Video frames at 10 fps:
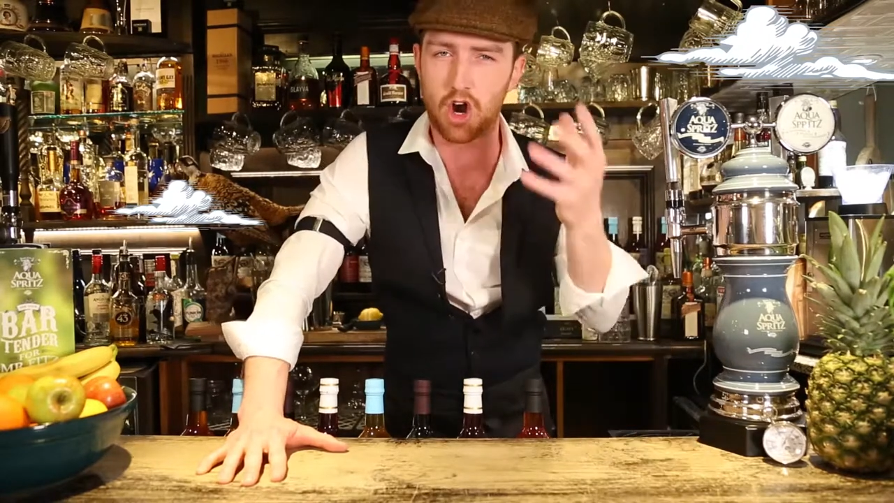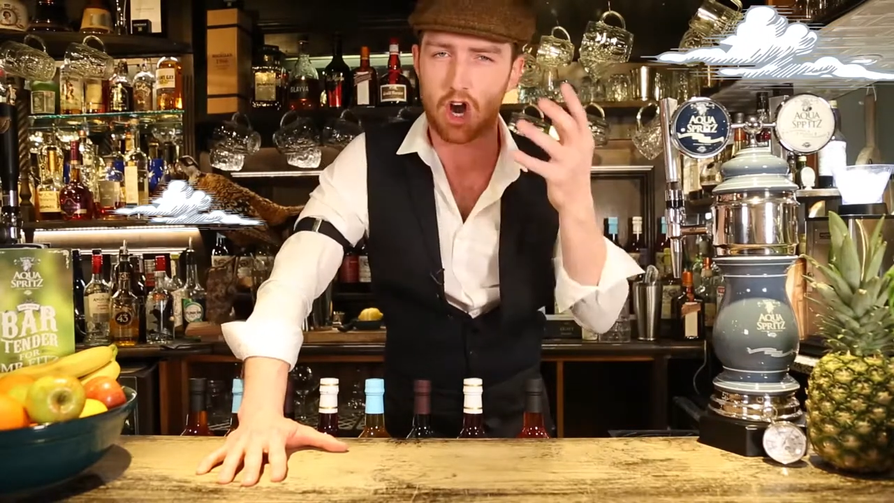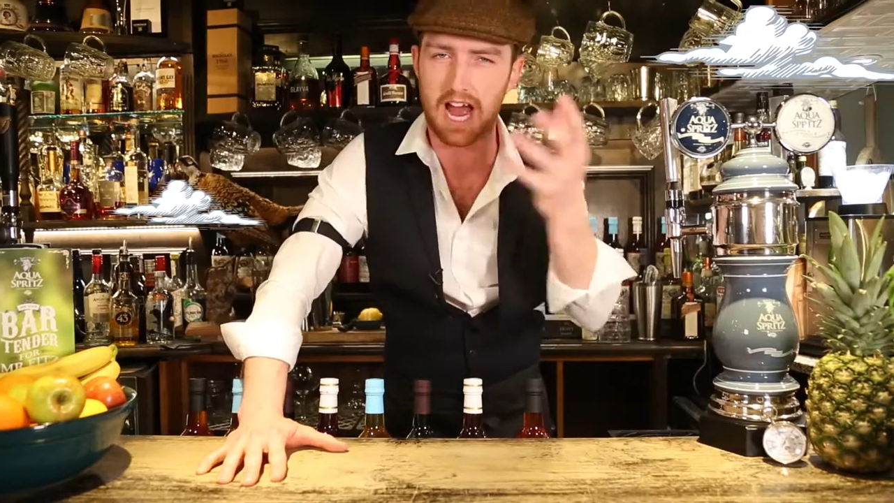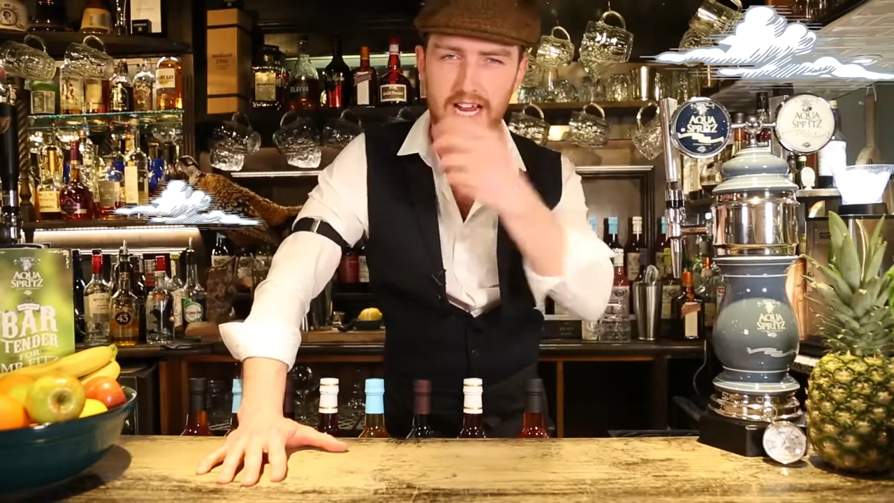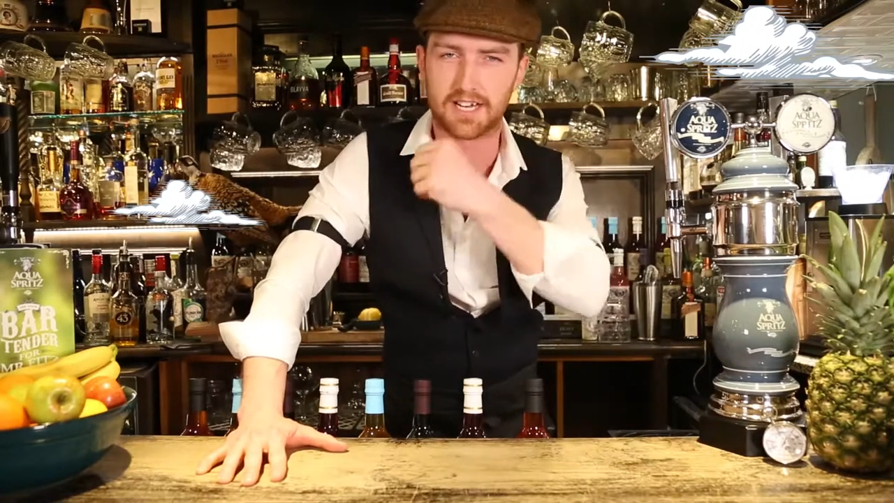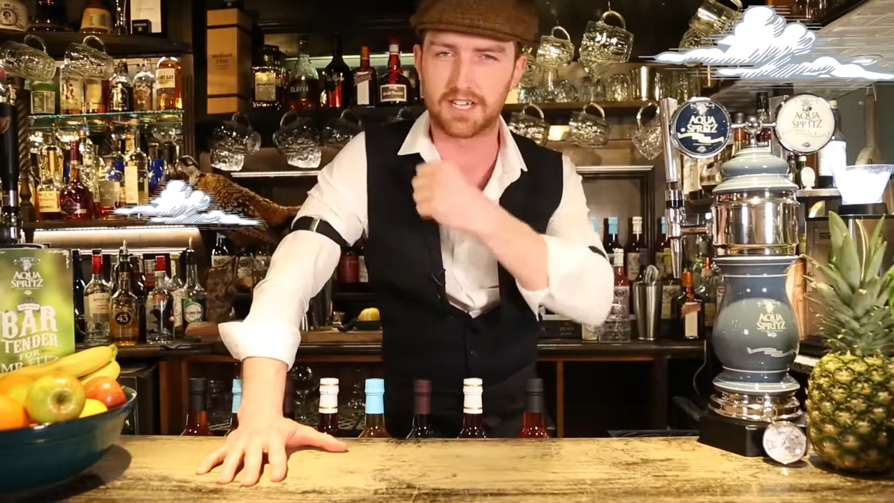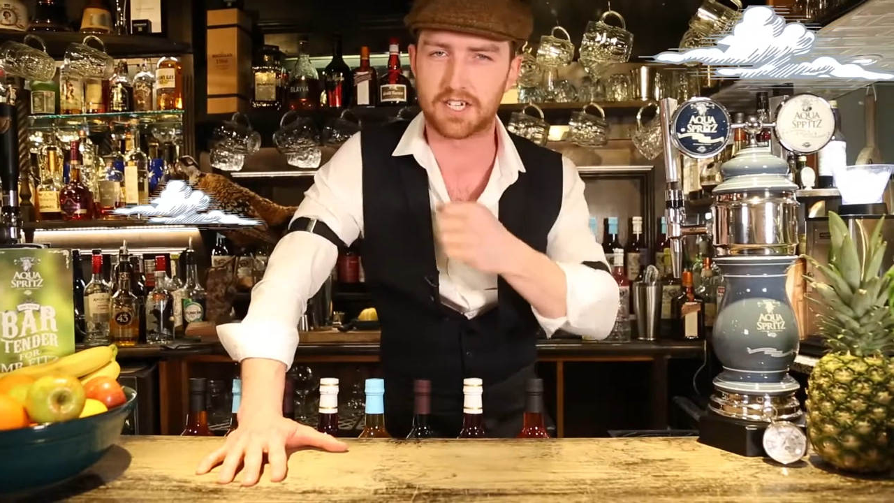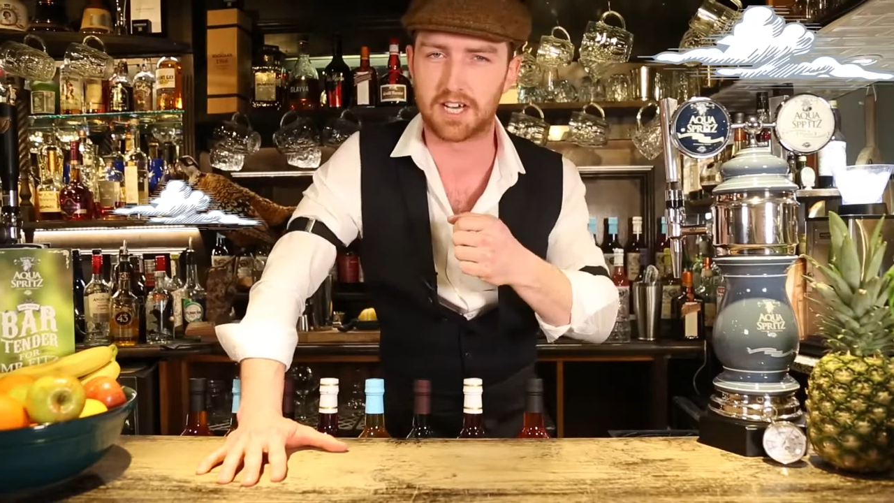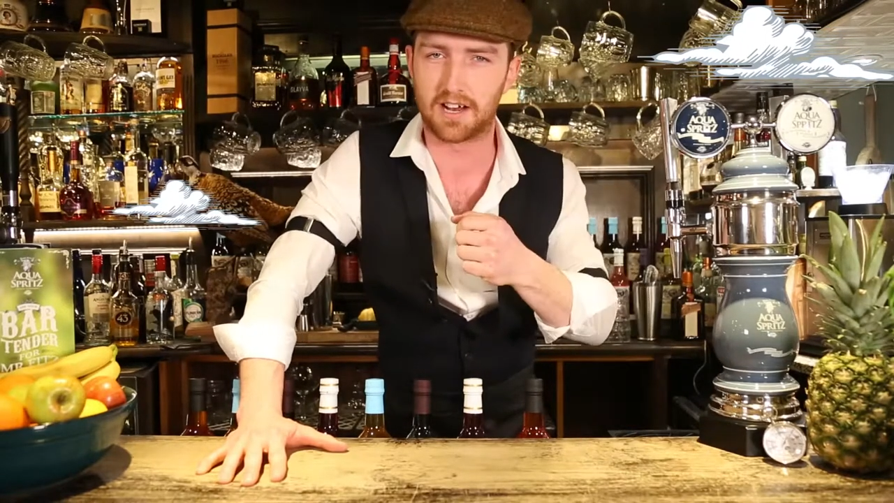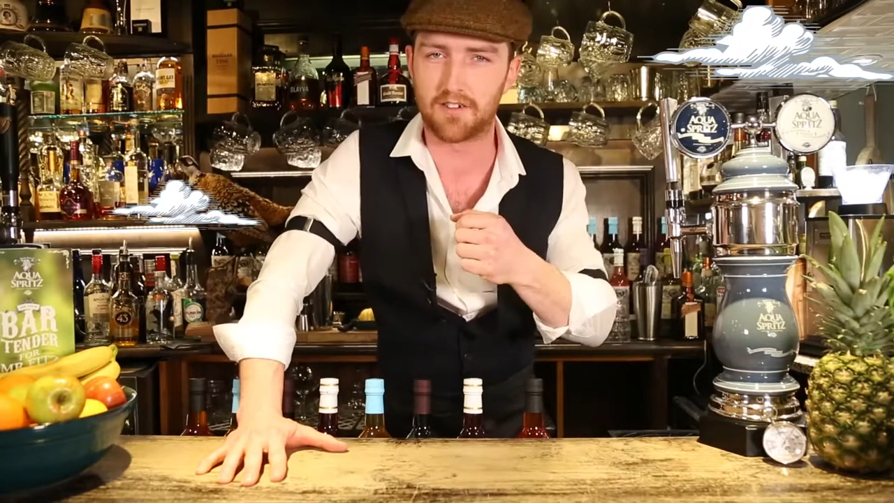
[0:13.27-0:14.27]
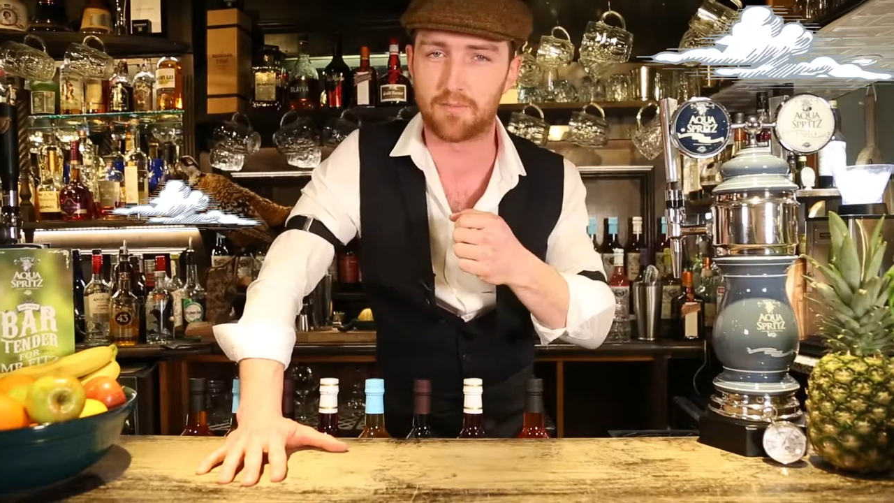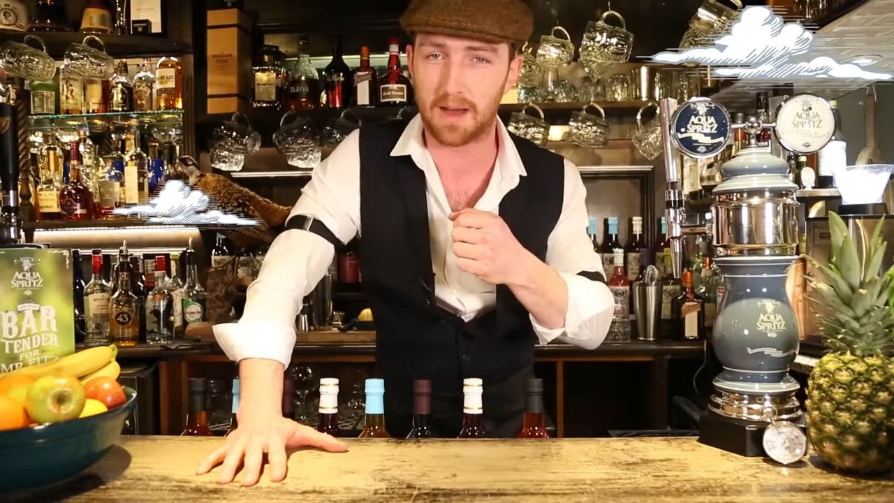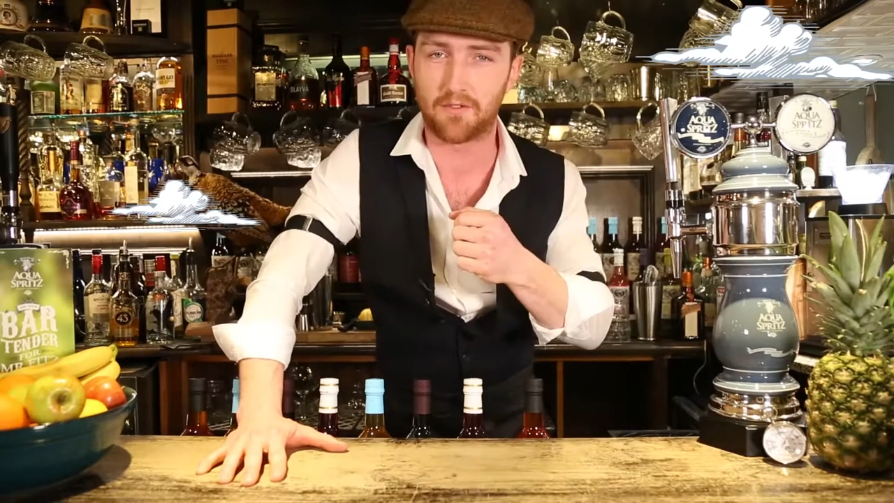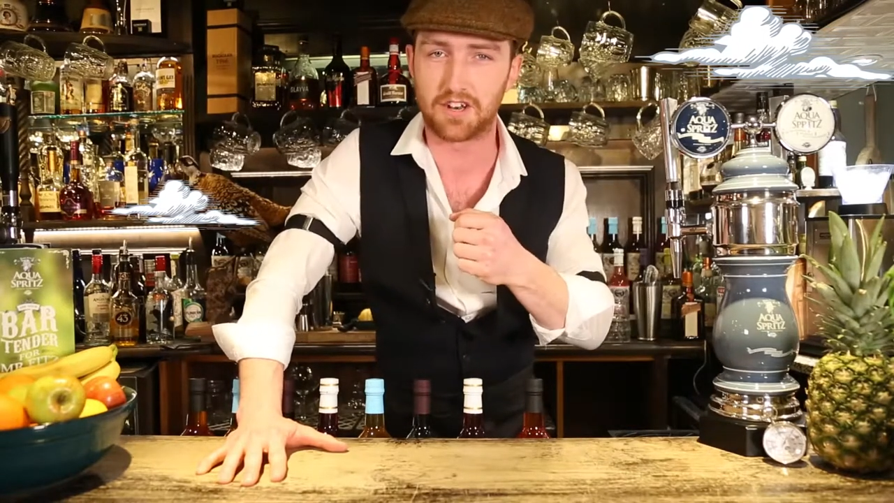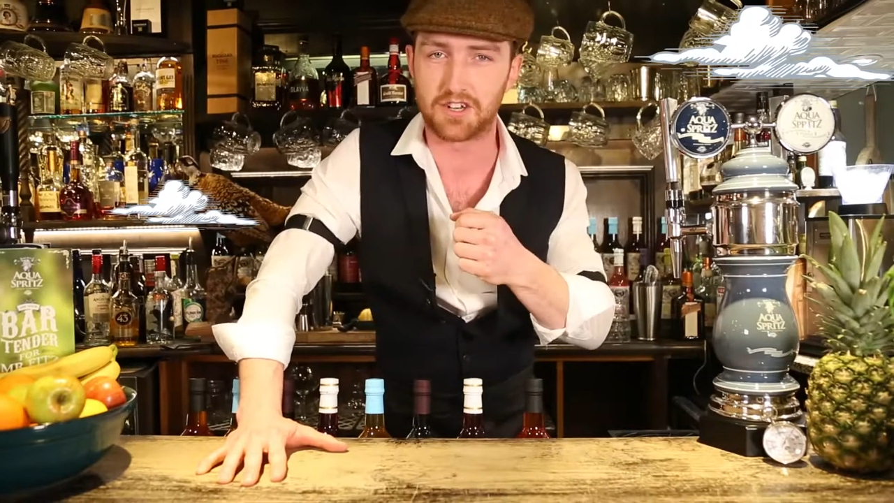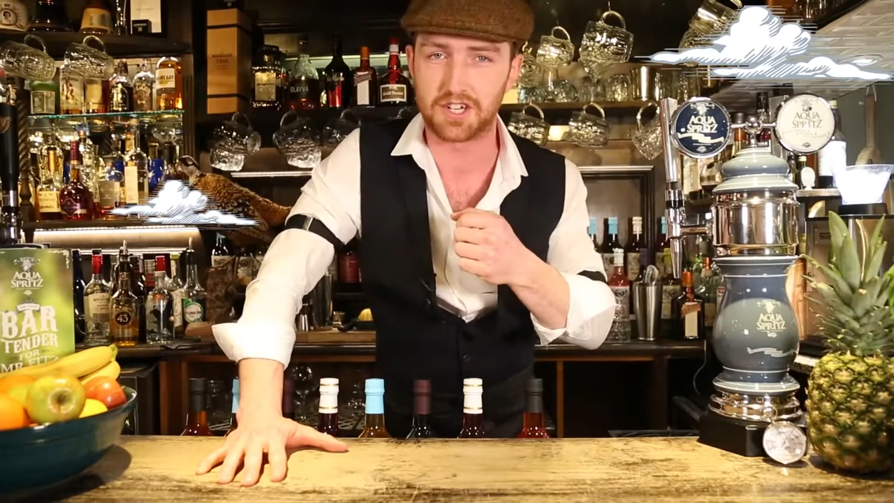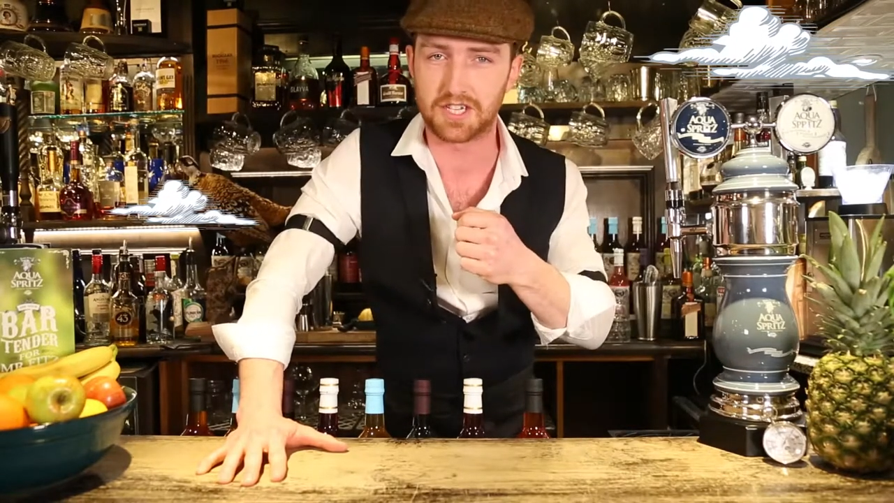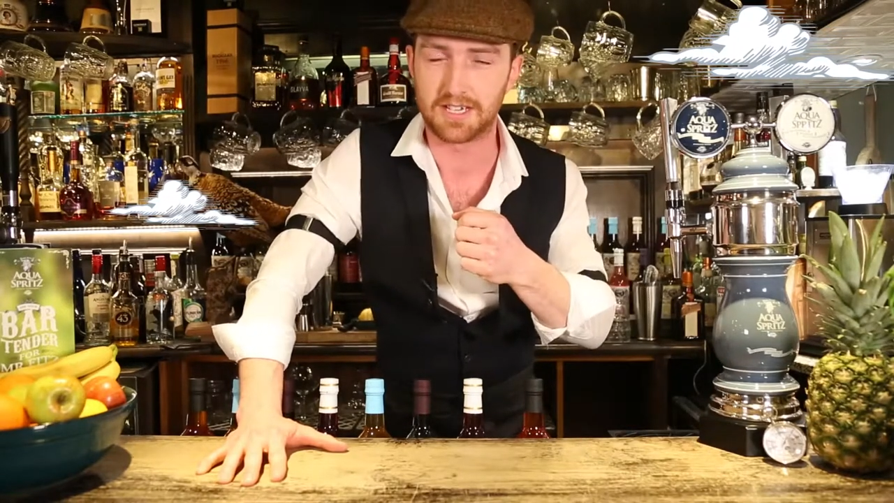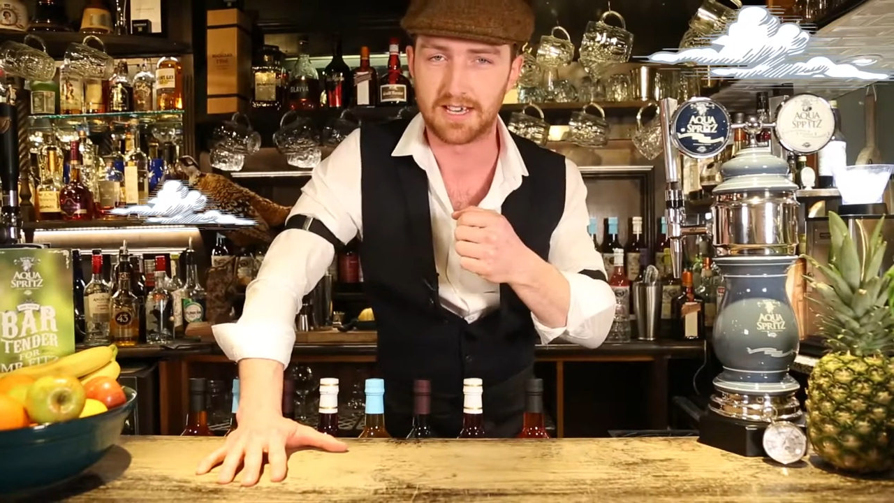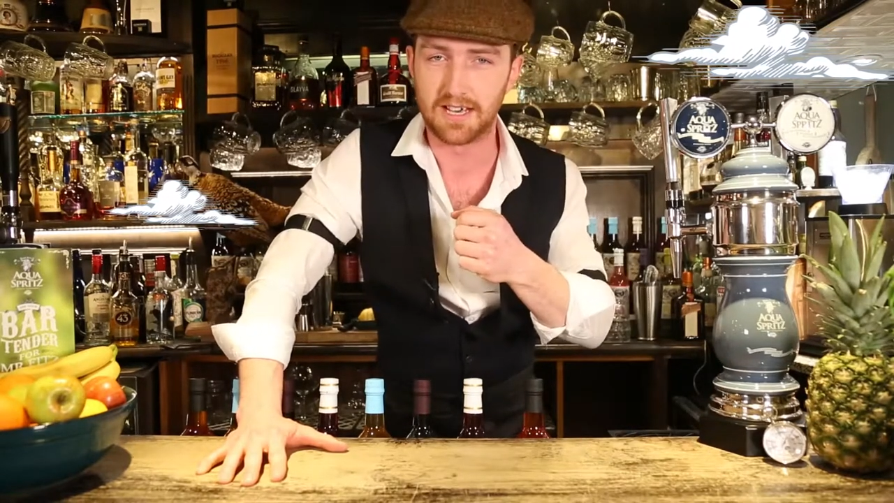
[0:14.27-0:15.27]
raconteur of beverages.